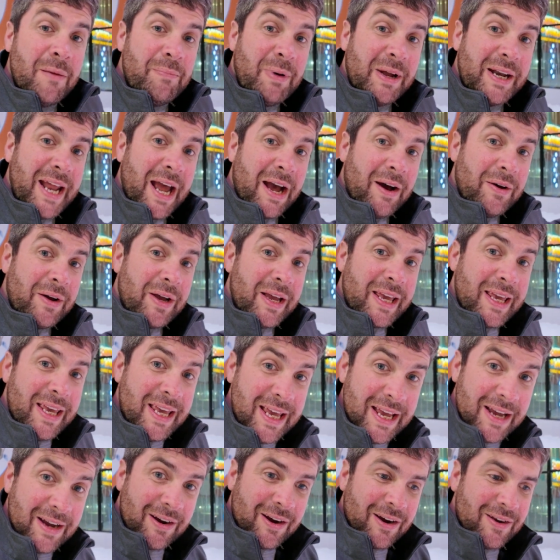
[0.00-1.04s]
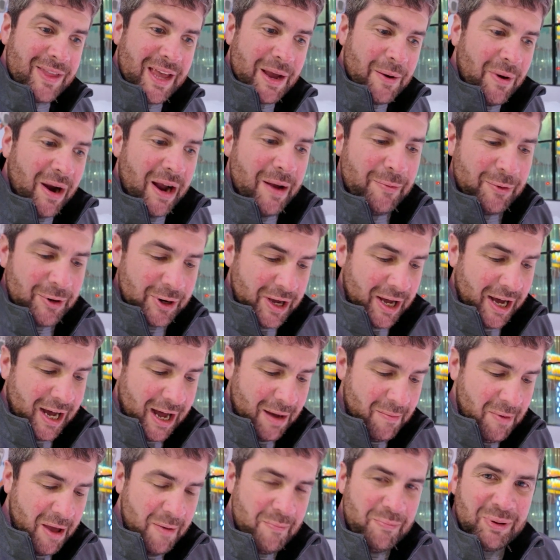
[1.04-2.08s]
But now here, they were able to
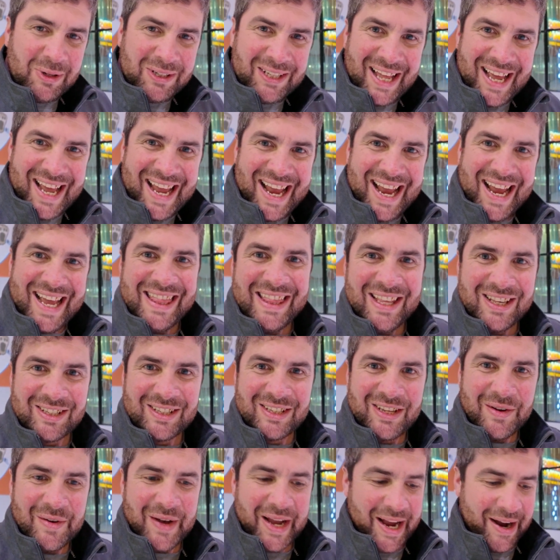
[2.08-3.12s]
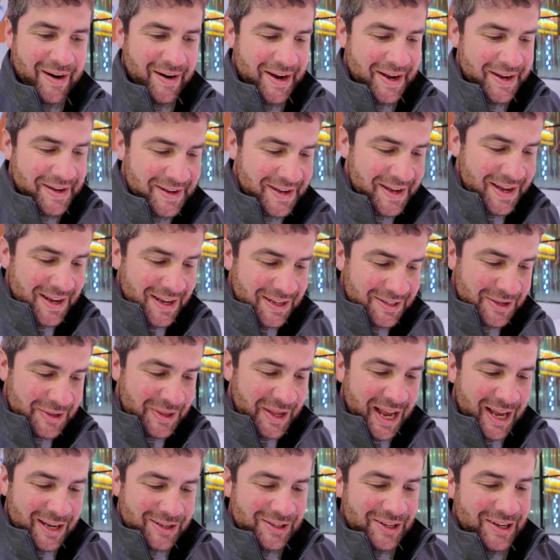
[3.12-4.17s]
come and play in the snow area. So
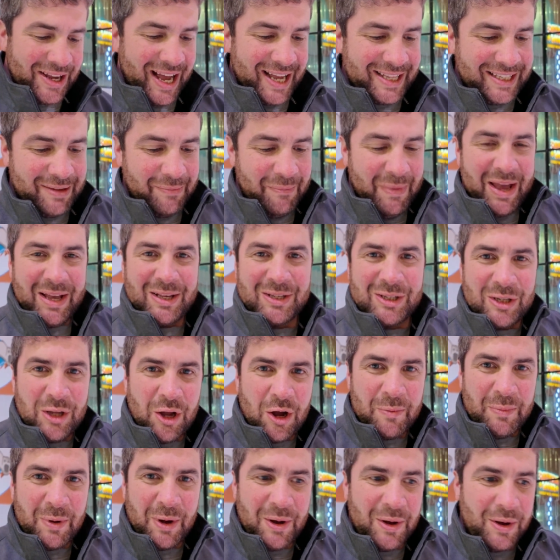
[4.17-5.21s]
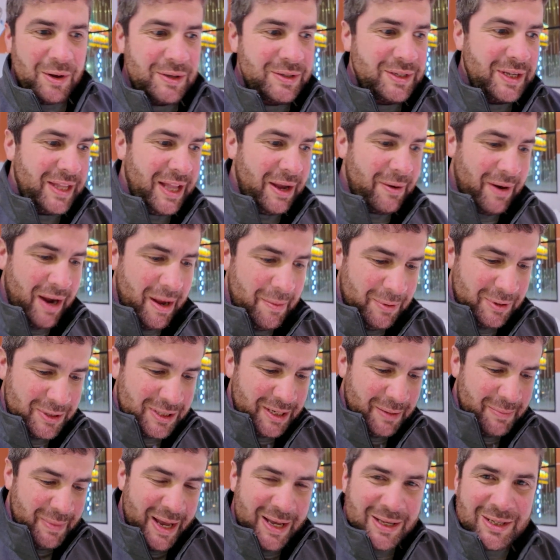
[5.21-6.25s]
they actually got to make snowballs, and they were able
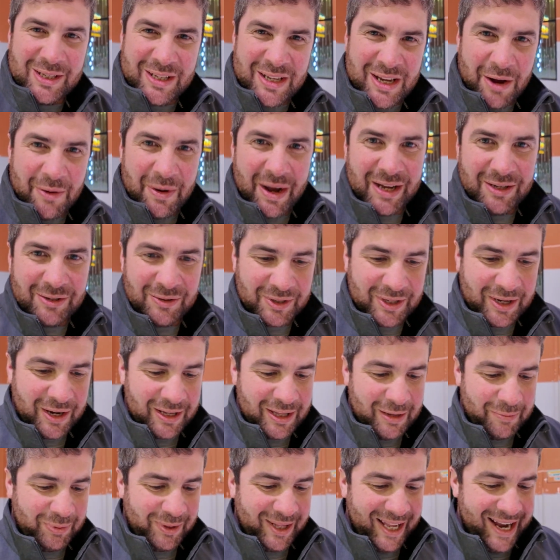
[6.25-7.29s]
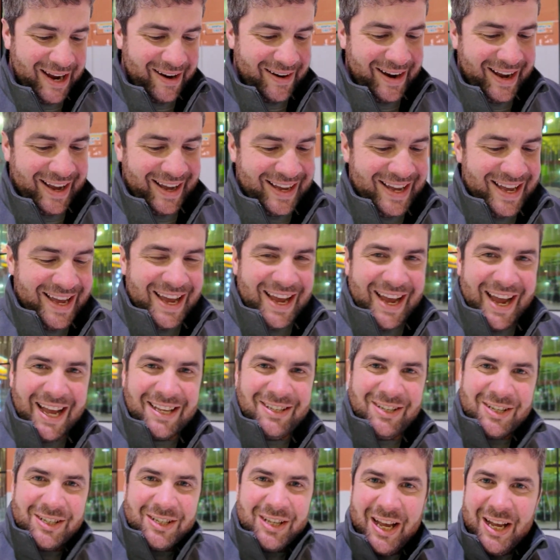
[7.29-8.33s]
to make snow angels here in the play area.
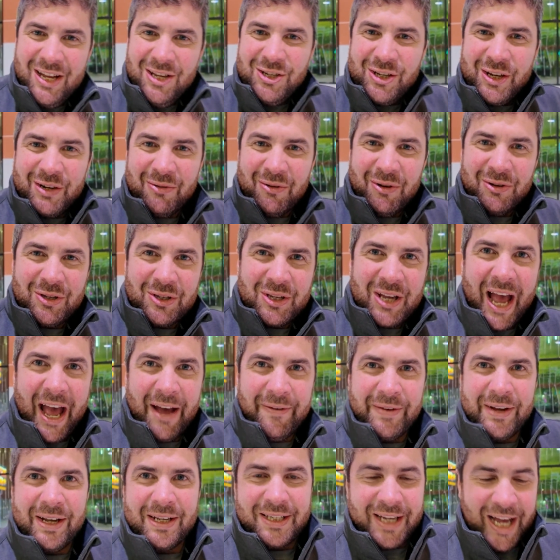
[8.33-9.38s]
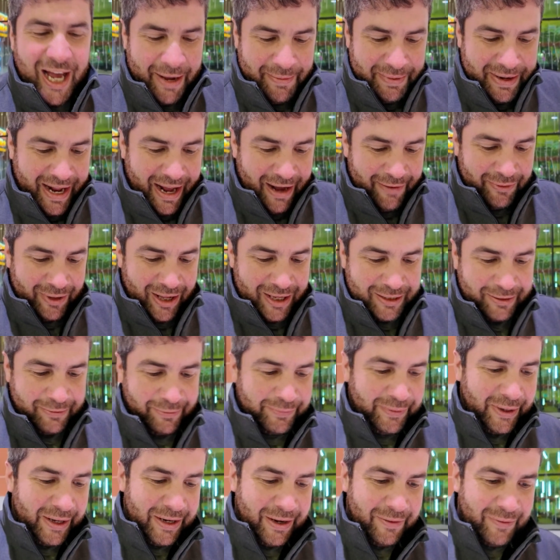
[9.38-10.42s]
And just in general, just have a good time and have lots
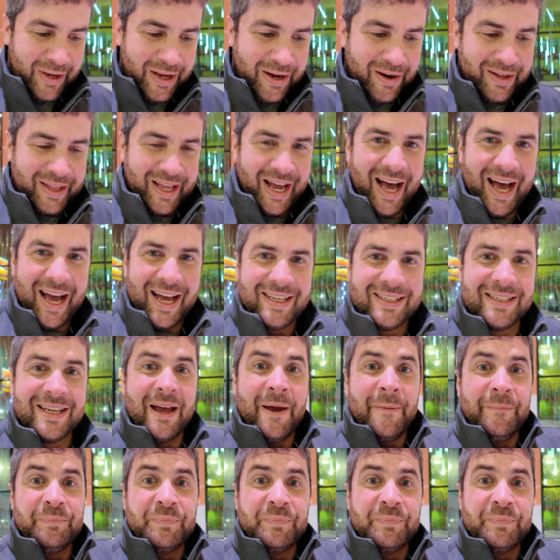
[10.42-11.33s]
of fun over here in the ice.